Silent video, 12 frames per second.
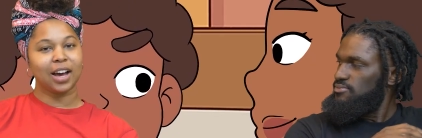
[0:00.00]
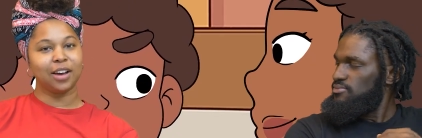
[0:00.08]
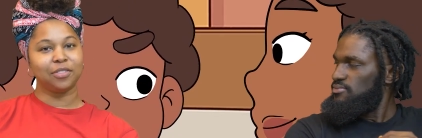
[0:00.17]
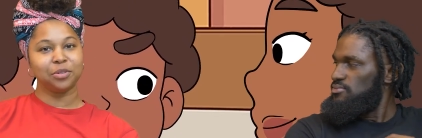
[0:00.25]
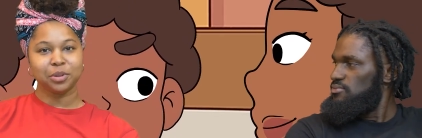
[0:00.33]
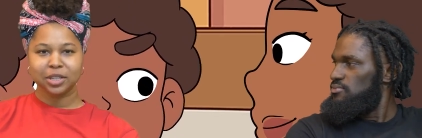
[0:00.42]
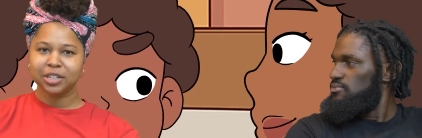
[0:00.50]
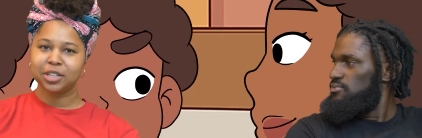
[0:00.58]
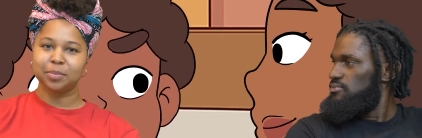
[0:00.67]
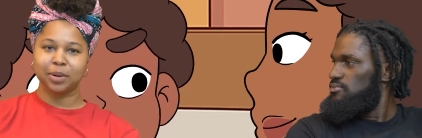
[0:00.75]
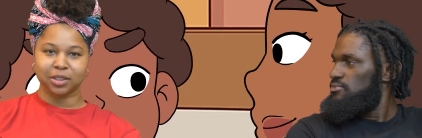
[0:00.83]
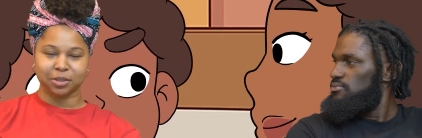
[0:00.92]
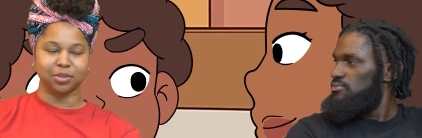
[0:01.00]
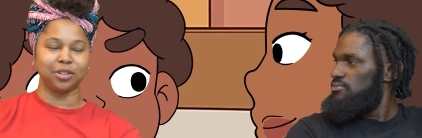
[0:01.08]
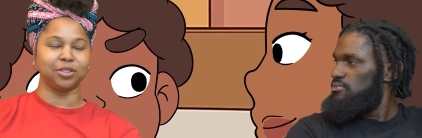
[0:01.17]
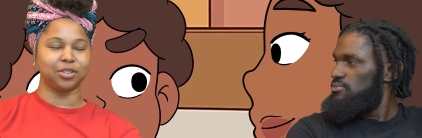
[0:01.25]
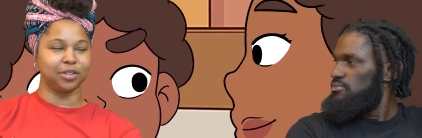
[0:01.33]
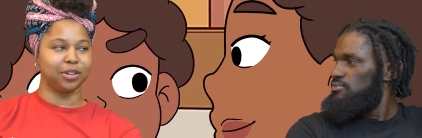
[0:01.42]
Speaker 1: I feel really good about the run
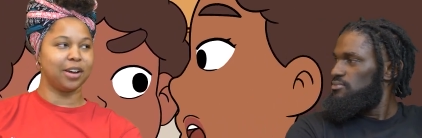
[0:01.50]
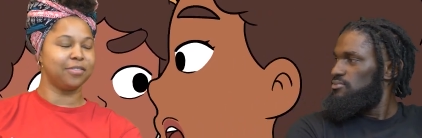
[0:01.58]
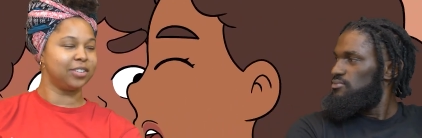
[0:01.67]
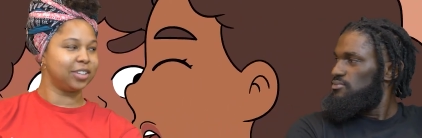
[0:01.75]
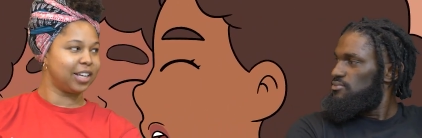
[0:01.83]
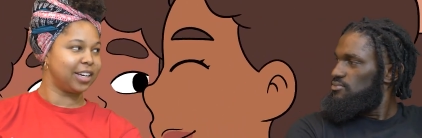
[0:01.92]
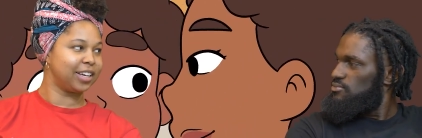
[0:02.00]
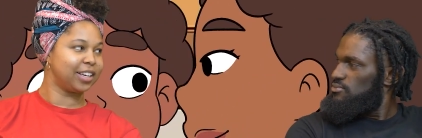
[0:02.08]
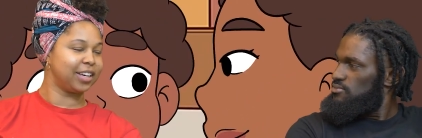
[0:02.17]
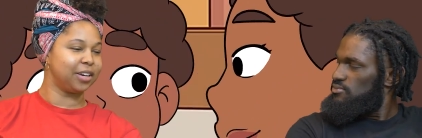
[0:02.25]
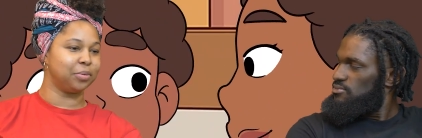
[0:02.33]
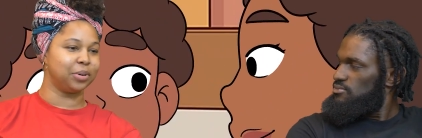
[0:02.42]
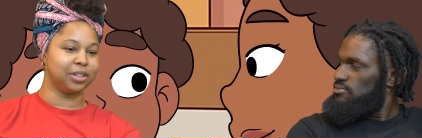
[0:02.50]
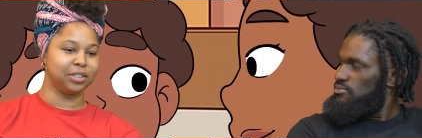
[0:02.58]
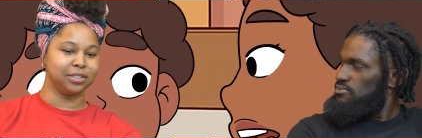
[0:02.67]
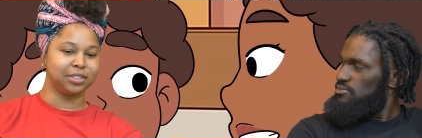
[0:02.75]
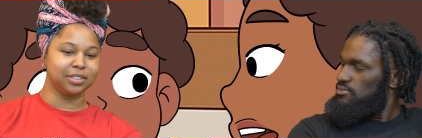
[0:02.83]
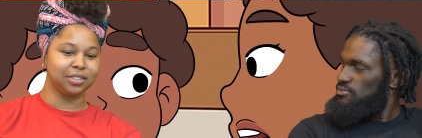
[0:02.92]
through. I feel like it
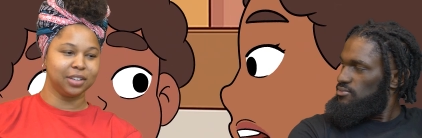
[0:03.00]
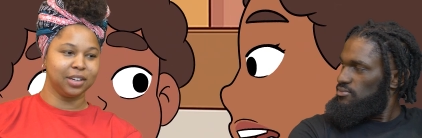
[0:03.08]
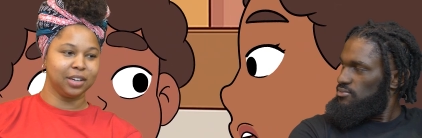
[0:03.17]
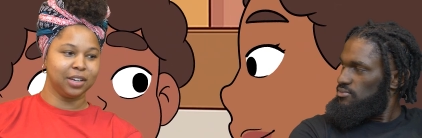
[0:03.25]
was,